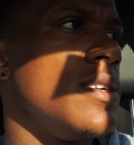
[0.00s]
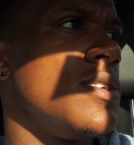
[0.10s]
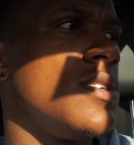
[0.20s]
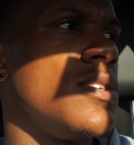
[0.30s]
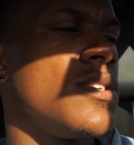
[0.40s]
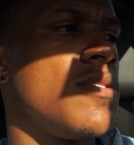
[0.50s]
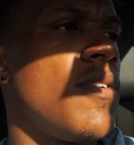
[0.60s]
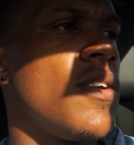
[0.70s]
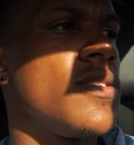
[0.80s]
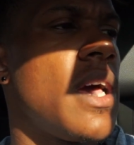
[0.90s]
this is just the
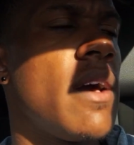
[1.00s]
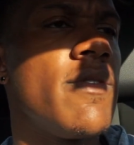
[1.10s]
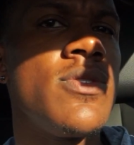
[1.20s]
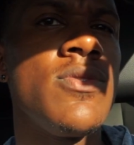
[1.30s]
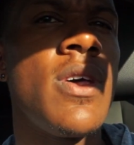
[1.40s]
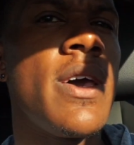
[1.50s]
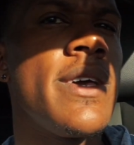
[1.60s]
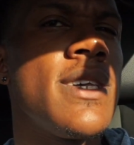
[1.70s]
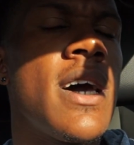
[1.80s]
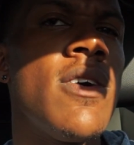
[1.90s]
first half of 2
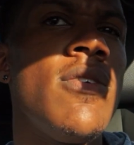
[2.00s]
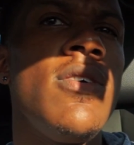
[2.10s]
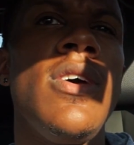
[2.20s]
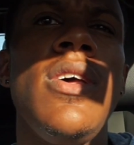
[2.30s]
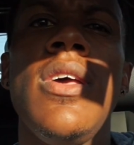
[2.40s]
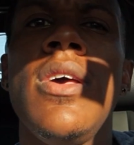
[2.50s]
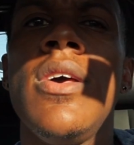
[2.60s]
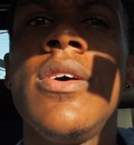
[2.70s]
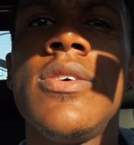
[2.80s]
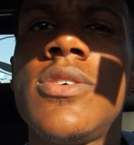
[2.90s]
days out.
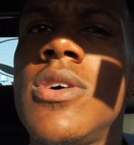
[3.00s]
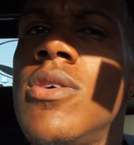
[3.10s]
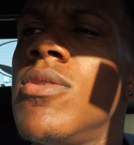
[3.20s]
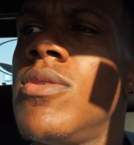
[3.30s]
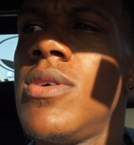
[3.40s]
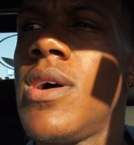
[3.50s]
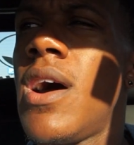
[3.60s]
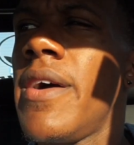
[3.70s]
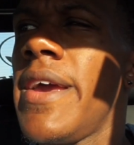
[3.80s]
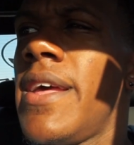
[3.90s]
So
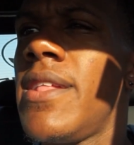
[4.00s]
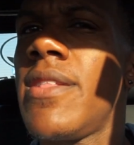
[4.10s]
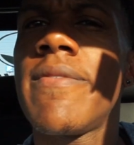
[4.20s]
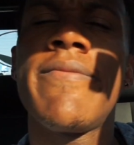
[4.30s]
I'll end the